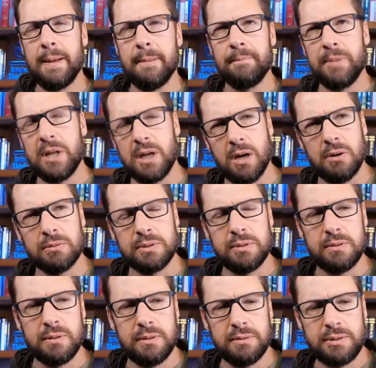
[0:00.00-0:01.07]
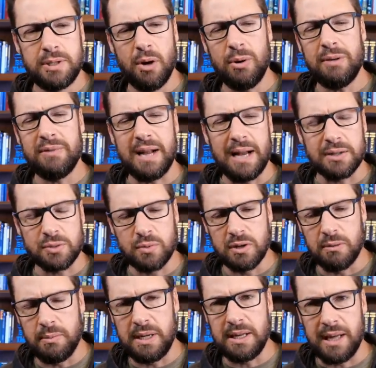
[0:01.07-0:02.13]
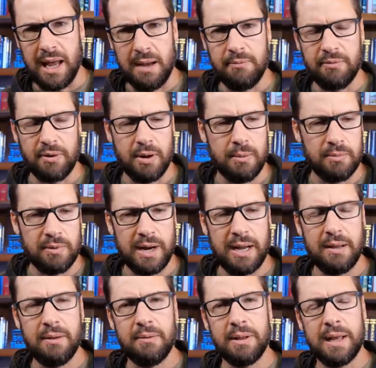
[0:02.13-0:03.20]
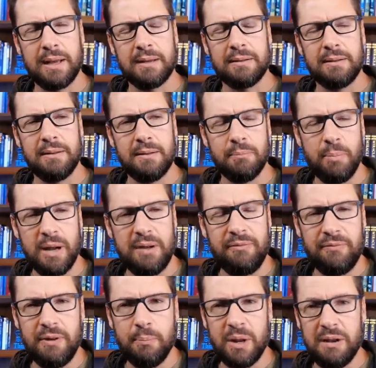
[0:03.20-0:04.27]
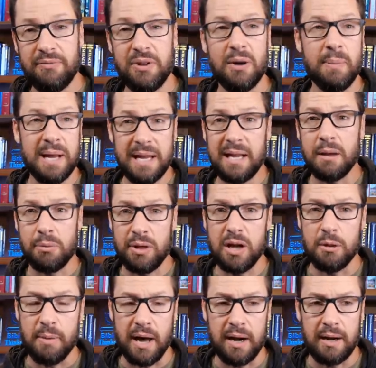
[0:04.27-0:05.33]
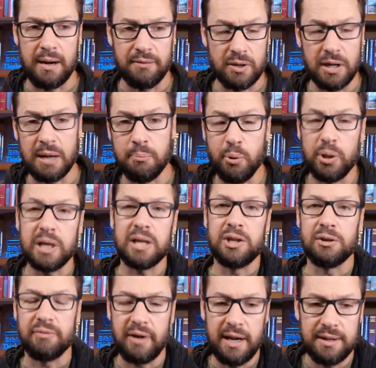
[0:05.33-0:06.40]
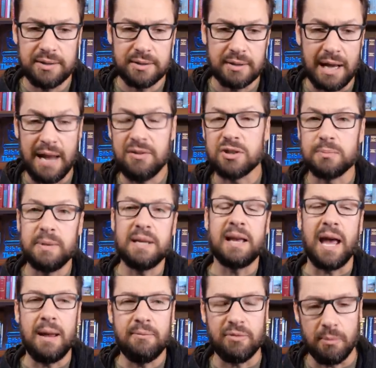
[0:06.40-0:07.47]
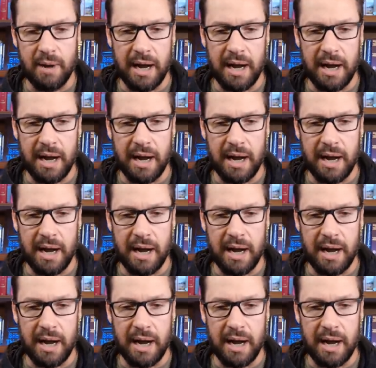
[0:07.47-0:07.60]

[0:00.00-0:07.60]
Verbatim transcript: you know, don't even ask where the meat came from, right? Like but if but if they're making a thing about it, if they're like putting it in your face, hey, this meat came from